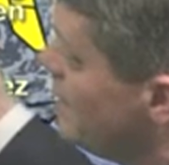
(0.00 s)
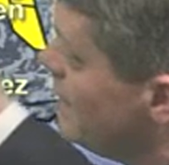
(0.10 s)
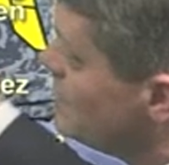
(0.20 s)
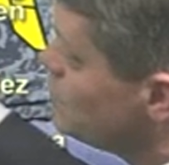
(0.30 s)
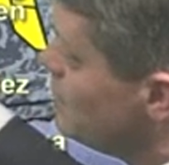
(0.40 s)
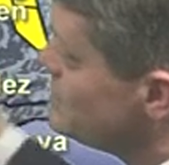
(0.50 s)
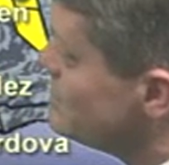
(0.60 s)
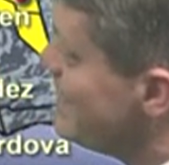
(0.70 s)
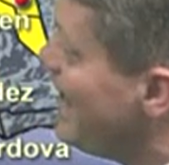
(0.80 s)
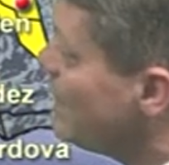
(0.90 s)
as well as
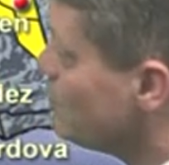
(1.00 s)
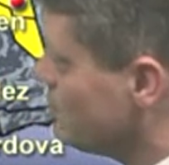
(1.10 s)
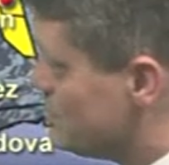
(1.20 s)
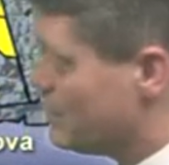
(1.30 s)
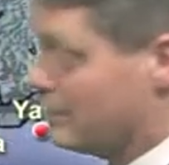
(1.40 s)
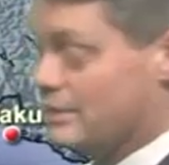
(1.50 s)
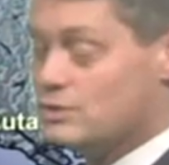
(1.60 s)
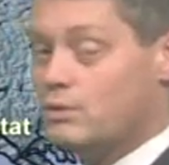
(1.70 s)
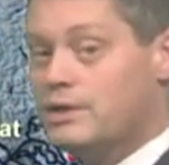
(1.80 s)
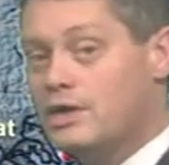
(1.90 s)
the Anchorage area as
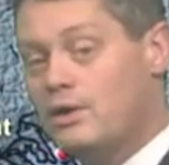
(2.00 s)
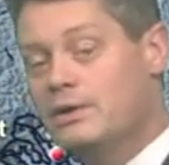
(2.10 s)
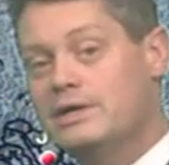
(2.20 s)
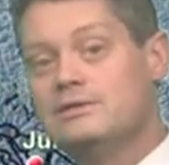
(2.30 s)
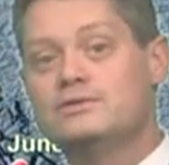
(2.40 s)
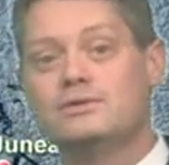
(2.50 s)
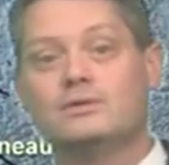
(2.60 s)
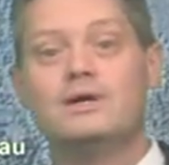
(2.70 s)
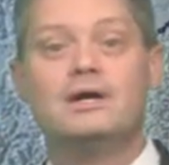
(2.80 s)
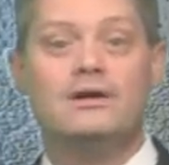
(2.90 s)
we go
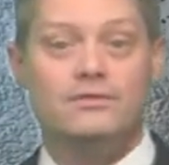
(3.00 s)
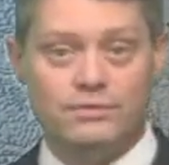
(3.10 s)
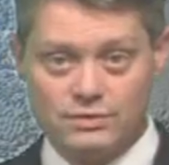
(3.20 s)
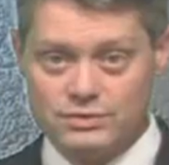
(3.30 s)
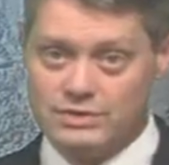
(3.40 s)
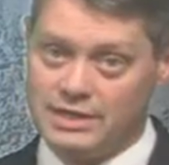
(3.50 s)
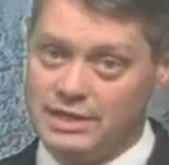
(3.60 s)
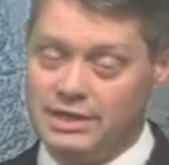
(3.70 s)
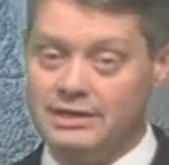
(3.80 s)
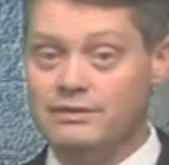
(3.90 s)
into Thursday
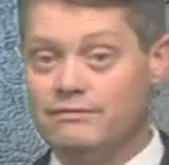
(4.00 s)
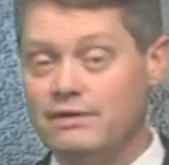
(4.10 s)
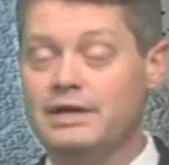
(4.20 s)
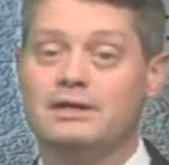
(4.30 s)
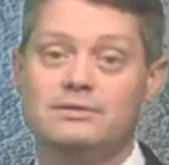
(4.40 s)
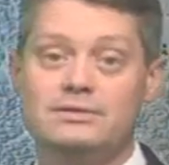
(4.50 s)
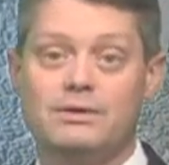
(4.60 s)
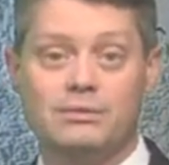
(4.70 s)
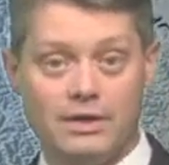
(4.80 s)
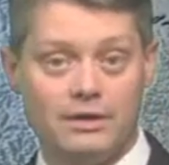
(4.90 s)
and into Friday. It looks like
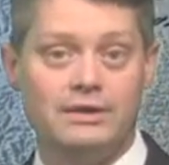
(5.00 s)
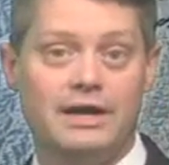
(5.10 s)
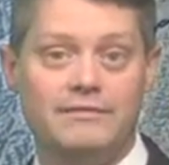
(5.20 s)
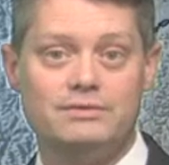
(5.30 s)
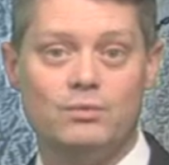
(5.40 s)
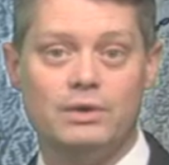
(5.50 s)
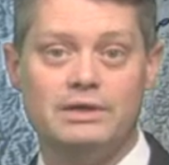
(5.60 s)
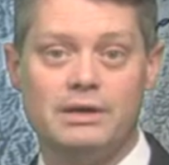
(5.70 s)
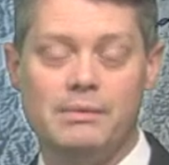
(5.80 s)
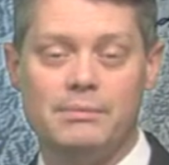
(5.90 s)
we are going to have some wind
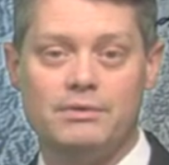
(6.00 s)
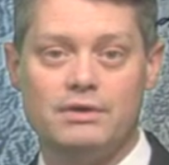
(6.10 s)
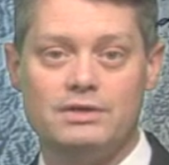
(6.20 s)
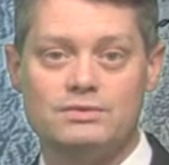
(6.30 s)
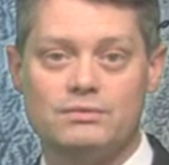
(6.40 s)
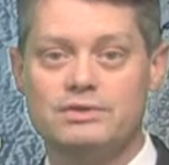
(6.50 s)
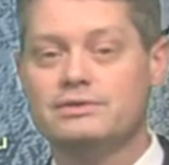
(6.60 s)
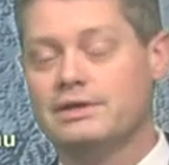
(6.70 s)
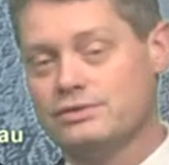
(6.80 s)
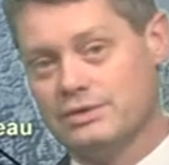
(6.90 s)
come up across the region.
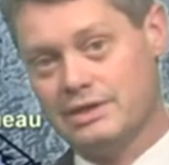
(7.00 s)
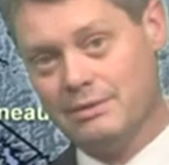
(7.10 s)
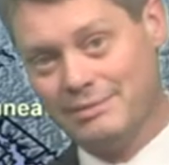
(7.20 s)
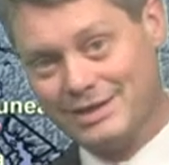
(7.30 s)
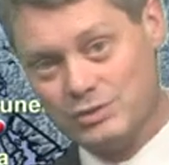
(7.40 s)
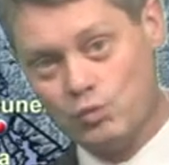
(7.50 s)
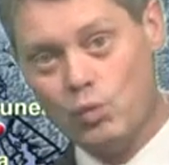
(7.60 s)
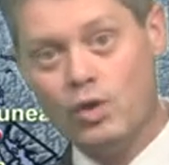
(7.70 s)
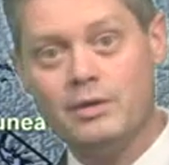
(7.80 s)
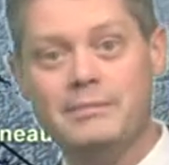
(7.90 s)
That's going to keep things
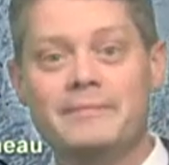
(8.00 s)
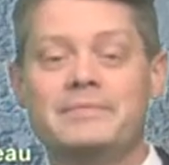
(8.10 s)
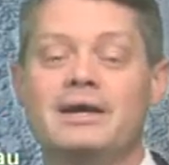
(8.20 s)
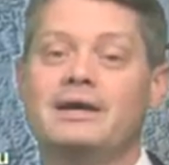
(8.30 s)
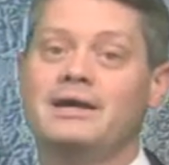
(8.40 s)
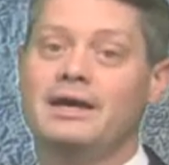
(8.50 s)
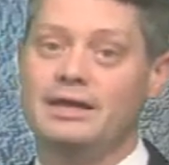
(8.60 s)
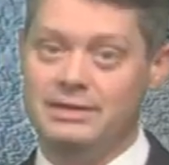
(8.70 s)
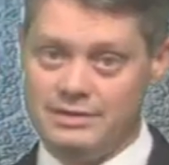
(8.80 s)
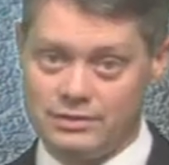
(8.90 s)
warm, and
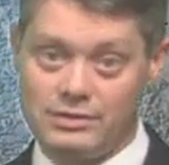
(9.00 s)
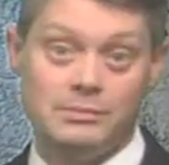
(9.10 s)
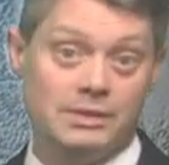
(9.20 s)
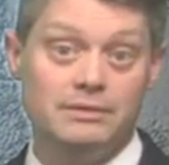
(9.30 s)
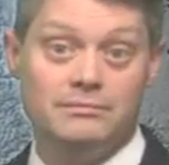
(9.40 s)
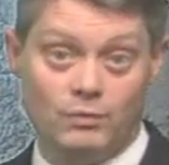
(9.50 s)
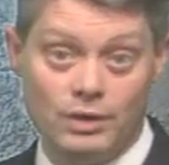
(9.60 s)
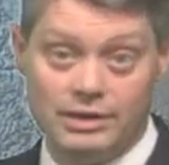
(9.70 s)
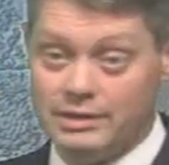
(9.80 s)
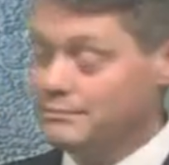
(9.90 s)
it is going to be
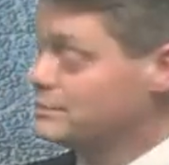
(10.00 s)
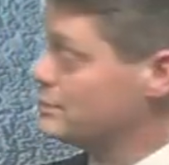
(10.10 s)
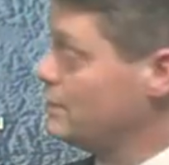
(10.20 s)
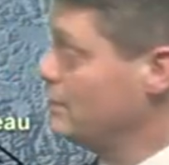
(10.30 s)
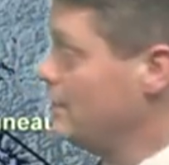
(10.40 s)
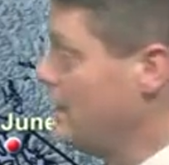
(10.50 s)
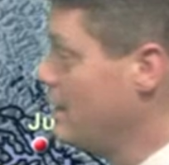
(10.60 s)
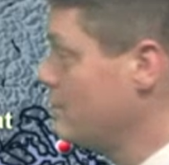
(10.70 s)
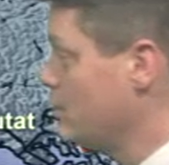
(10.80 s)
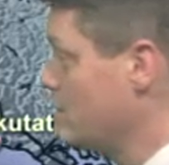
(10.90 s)
windy. So a
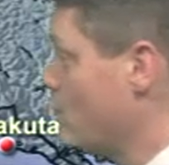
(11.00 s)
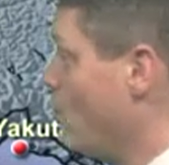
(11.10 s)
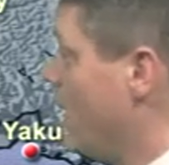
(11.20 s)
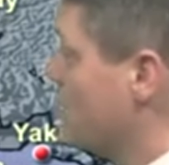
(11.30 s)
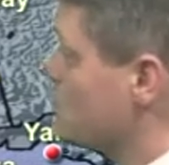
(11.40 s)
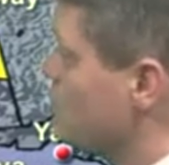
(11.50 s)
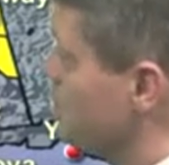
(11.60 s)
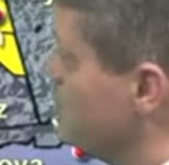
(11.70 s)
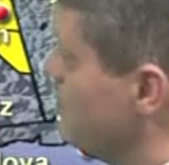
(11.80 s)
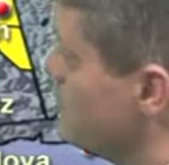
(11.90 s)
high wind watch will
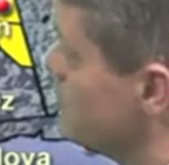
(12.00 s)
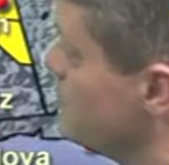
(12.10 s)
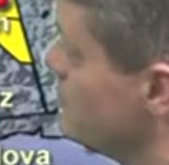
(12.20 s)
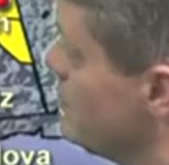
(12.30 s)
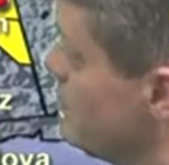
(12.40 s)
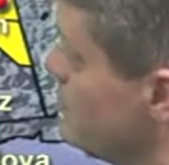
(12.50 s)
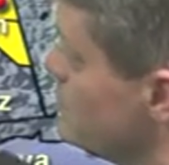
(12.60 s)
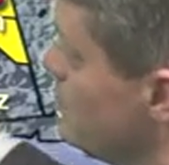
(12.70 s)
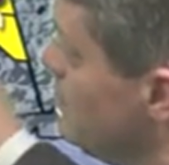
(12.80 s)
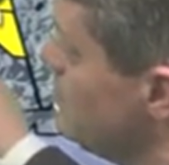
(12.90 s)
be posted for the area, as
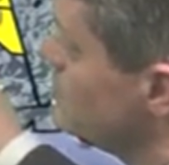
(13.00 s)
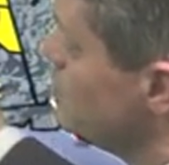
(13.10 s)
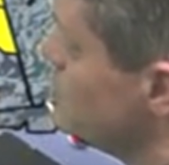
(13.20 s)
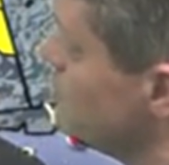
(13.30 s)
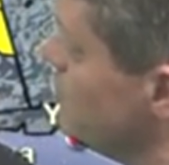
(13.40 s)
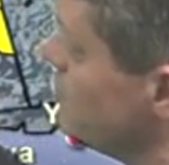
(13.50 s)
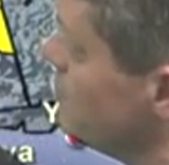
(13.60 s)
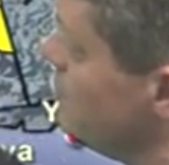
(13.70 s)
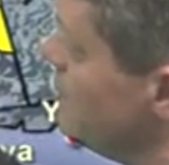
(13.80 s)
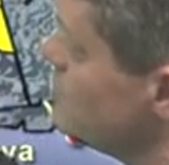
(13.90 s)
well as winter weather
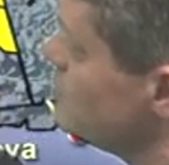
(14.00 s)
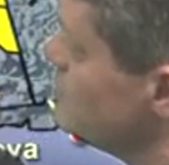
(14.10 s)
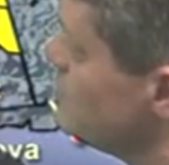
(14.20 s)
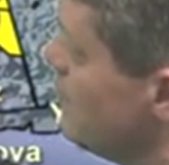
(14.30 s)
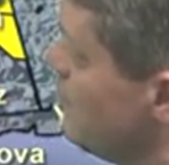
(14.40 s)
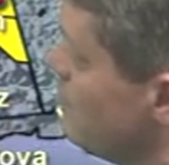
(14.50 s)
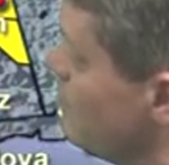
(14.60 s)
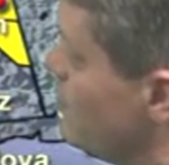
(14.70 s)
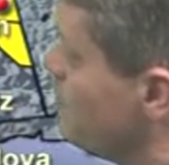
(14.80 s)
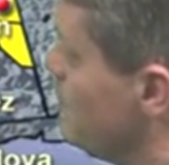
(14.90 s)
advisories
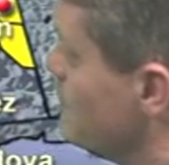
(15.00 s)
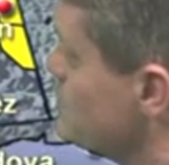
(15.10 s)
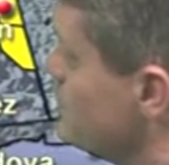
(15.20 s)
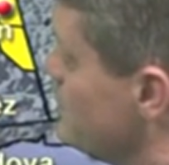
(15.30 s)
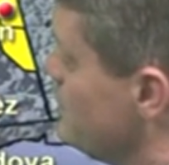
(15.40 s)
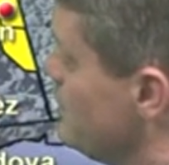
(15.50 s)
for parts of the